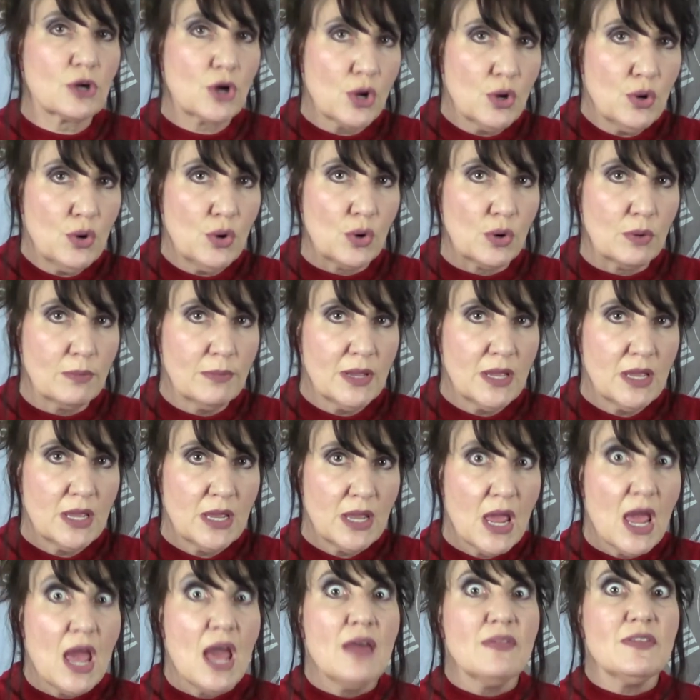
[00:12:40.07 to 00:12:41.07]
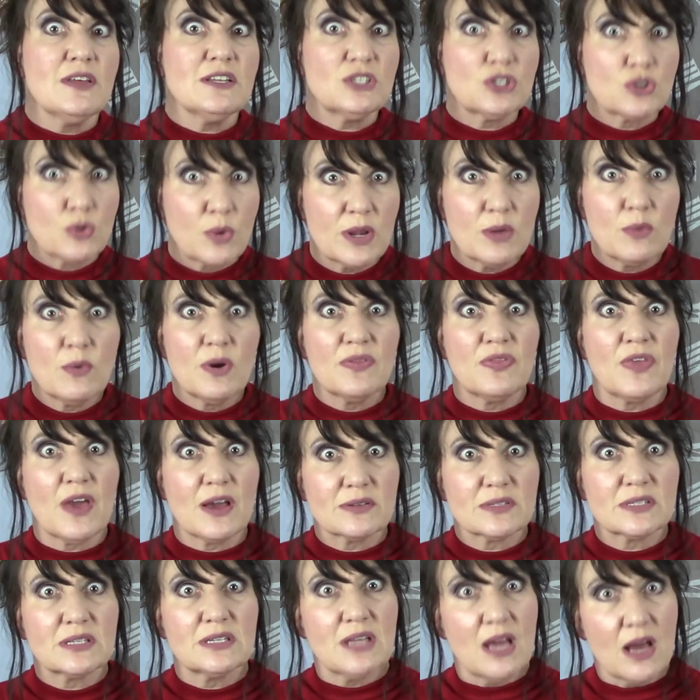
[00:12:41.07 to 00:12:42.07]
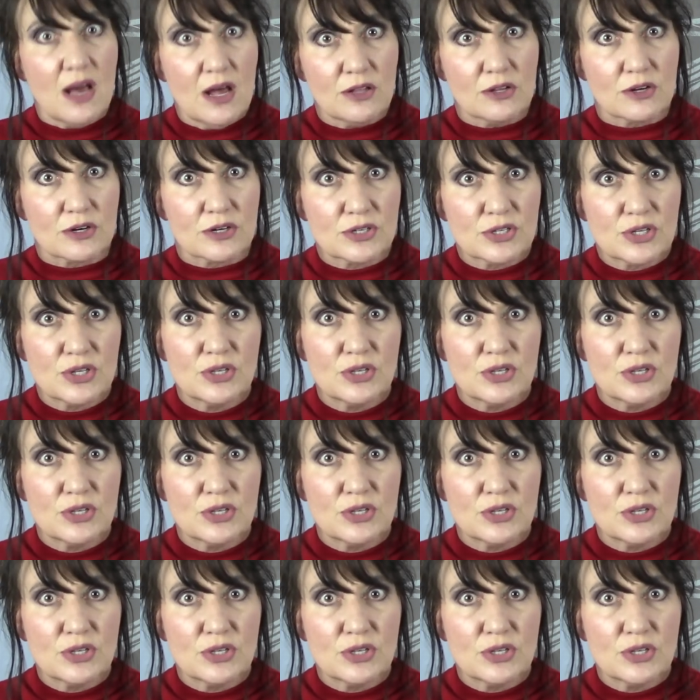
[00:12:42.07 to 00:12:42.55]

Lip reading: home, that's $21,000.